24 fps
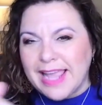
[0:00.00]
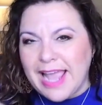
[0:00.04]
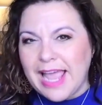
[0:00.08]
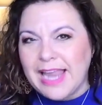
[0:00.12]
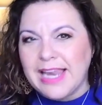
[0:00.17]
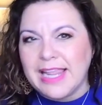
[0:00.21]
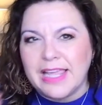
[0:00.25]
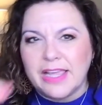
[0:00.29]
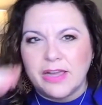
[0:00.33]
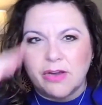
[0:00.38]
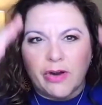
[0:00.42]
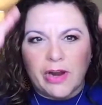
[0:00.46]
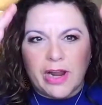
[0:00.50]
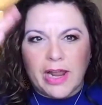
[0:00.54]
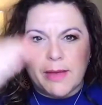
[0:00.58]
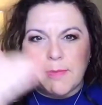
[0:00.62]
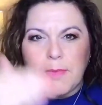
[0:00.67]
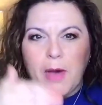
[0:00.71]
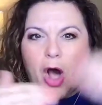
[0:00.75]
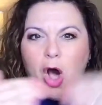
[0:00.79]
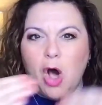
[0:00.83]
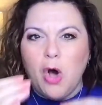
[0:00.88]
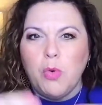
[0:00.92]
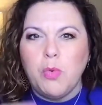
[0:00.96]
the
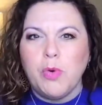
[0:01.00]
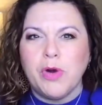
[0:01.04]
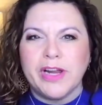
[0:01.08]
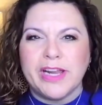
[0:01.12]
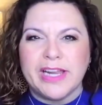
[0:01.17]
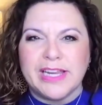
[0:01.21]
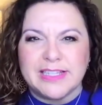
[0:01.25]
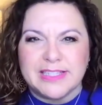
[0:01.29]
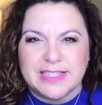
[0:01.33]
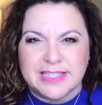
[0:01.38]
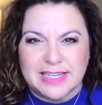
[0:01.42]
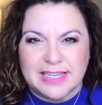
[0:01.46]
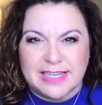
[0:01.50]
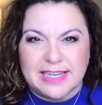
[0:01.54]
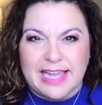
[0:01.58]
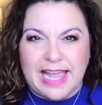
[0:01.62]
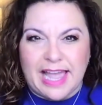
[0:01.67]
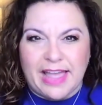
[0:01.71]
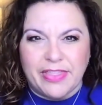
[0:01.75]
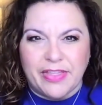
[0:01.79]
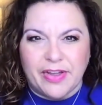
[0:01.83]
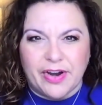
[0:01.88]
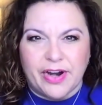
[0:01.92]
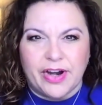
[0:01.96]
Enneagram all working
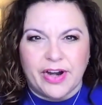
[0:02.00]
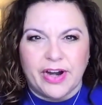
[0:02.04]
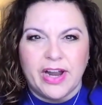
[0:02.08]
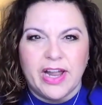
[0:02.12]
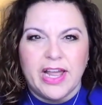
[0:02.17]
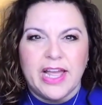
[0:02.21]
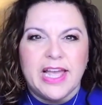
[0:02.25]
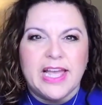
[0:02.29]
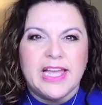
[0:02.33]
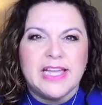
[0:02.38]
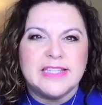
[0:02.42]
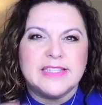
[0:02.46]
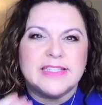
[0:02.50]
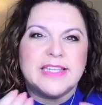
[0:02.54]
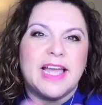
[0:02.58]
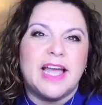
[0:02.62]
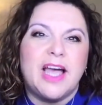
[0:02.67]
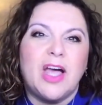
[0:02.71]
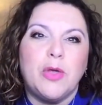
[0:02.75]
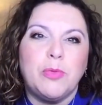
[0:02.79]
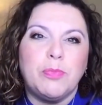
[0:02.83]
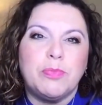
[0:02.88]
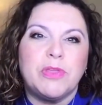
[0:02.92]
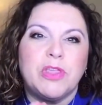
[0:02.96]
together to
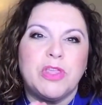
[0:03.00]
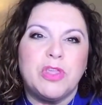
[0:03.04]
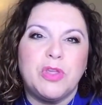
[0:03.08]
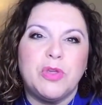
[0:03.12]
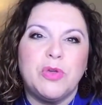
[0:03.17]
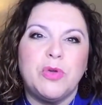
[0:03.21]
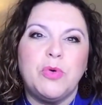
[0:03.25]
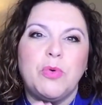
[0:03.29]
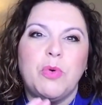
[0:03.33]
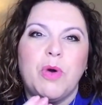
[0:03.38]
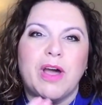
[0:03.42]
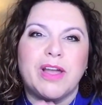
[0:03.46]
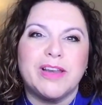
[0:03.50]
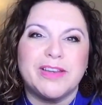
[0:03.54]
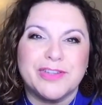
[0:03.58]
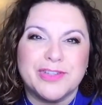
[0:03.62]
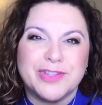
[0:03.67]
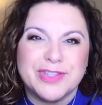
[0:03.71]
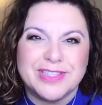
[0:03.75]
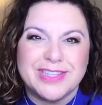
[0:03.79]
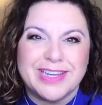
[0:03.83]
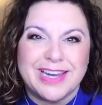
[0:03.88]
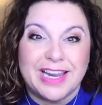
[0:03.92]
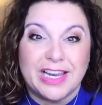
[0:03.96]
help you
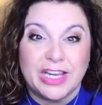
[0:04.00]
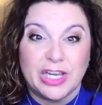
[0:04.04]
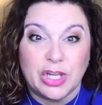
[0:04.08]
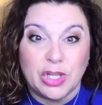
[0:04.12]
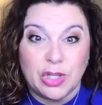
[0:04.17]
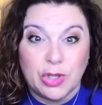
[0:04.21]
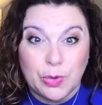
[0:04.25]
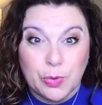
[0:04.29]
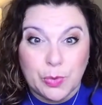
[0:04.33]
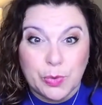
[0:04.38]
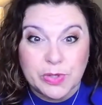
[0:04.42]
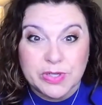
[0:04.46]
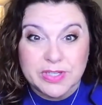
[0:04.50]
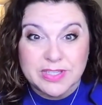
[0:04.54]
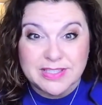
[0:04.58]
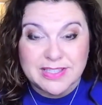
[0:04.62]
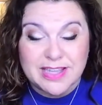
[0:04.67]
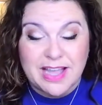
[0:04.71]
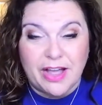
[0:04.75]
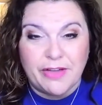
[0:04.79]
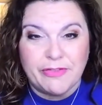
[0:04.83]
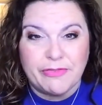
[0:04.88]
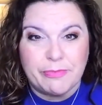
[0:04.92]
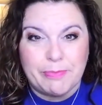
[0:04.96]
understand
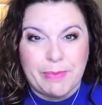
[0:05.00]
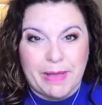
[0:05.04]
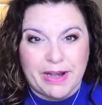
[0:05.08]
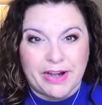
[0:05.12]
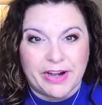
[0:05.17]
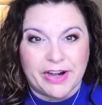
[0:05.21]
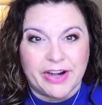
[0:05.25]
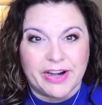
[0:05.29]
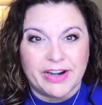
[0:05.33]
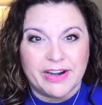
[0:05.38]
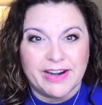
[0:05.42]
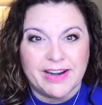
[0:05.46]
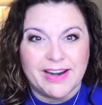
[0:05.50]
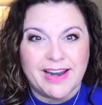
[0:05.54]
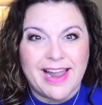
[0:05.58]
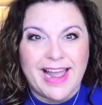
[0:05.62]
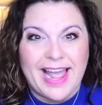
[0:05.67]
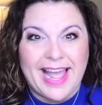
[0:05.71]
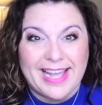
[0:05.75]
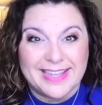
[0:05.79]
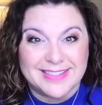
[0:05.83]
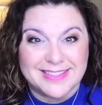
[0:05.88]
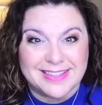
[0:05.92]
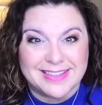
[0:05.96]
yourself better
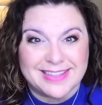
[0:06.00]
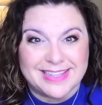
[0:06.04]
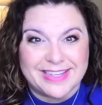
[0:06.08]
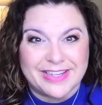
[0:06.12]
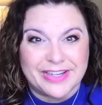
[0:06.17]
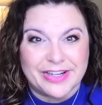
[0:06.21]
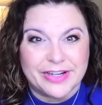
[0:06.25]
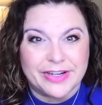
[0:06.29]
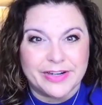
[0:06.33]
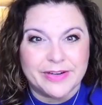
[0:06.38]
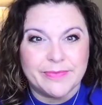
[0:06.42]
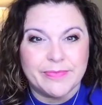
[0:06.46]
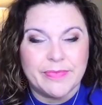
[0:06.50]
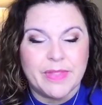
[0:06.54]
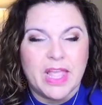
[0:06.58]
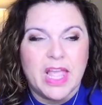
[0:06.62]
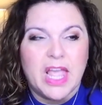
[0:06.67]
as a leader.